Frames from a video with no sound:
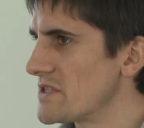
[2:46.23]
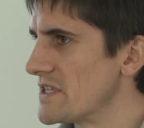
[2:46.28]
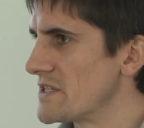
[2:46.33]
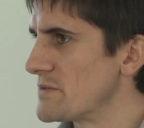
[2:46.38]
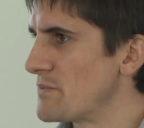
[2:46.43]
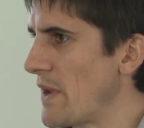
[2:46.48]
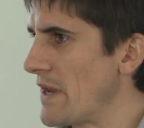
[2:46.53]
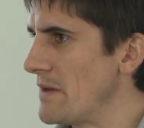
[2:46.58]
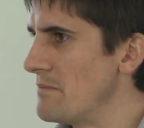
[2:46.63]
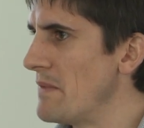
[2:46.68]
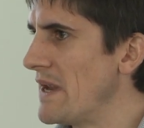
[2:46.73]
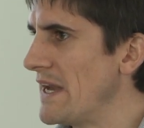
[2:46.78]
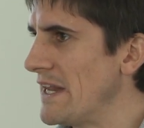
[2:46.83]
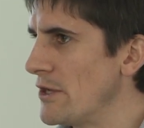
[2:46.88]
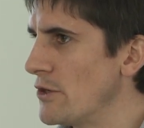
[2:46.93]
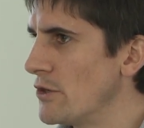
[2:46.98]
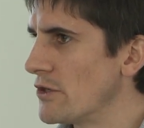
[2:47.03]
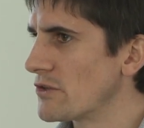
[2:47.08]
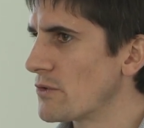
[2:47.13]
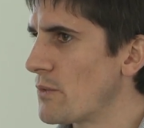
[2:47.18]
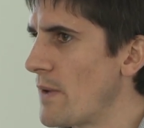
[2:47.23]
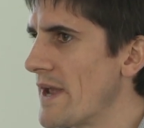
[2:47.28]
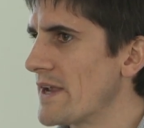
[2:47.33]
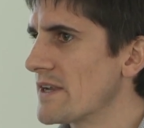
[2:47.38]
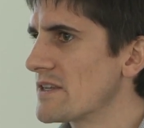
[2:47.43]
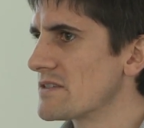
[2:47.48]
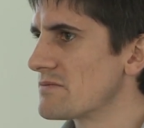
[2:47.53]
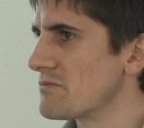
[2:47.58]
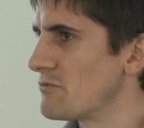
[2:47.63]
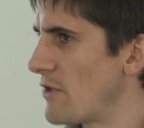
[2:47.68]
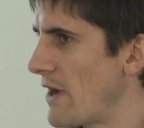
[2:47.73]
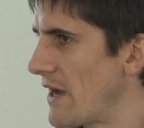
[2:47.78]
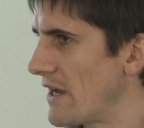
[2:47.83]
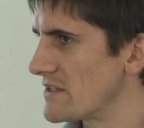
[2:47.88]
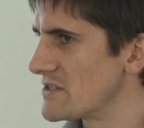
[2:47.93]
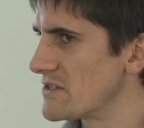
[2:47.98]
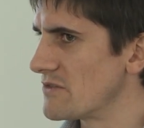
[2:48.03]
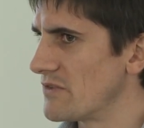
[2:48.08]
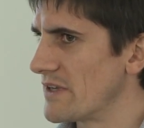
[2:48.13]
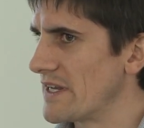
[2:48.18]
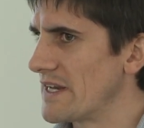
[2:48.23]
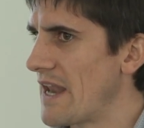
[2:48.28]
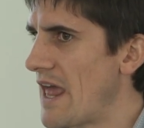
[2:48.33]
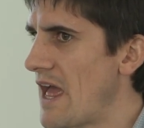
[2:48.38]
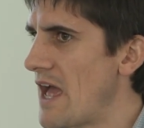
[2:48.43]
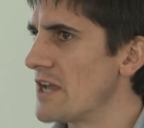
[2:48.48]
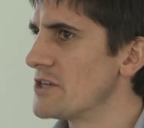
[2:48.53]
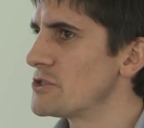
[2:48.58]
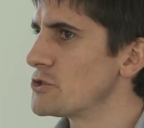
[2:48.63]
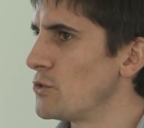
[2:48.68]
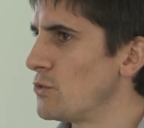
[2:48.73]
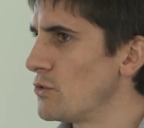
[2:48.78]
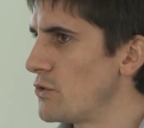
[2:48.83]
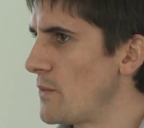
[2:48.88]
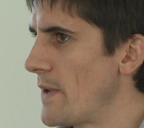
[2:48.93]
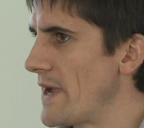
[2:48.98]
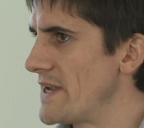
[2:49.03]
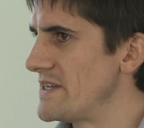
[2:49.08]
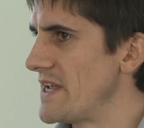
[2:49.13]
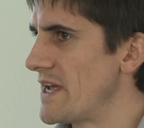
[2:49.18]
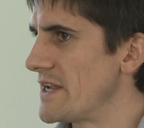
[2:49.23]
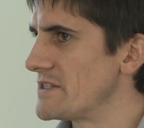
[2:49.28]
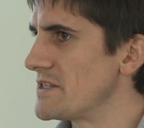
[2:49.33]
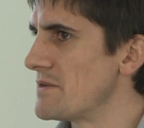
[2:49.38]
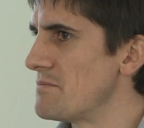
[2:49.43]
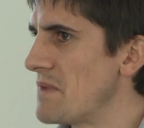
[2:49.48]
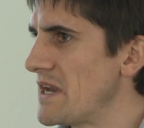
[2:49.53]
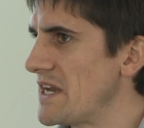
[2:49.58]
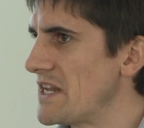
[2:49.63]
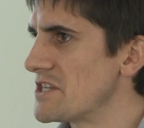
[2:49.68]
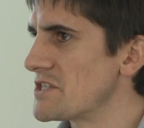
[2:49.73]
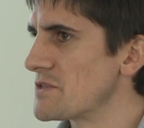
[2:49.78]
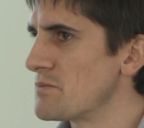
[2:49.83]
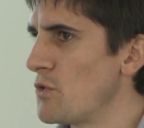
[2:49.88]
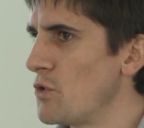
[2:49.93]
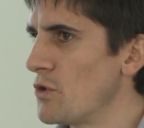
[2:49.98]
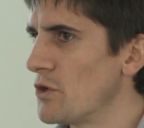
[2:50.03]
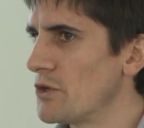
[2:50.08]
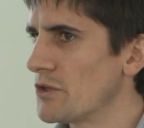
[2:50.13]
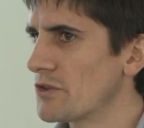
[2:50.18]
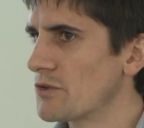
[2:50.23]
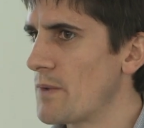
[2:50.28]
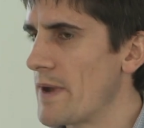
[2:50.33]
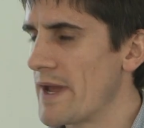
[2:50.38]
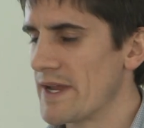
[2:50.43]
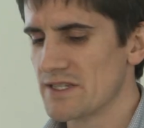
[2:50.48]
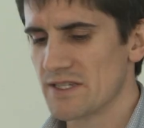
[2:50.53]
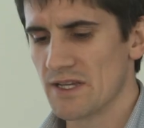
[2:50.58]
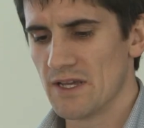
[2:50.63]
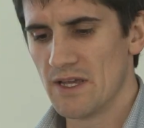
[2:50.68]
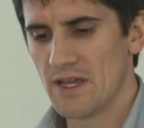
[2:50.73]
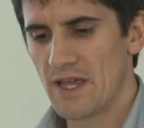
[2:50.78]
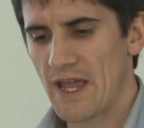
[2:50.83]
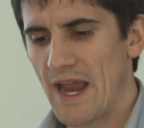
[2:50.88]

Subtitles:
there's been many earthquakes, relatively large, all the way down to many small earthquakes,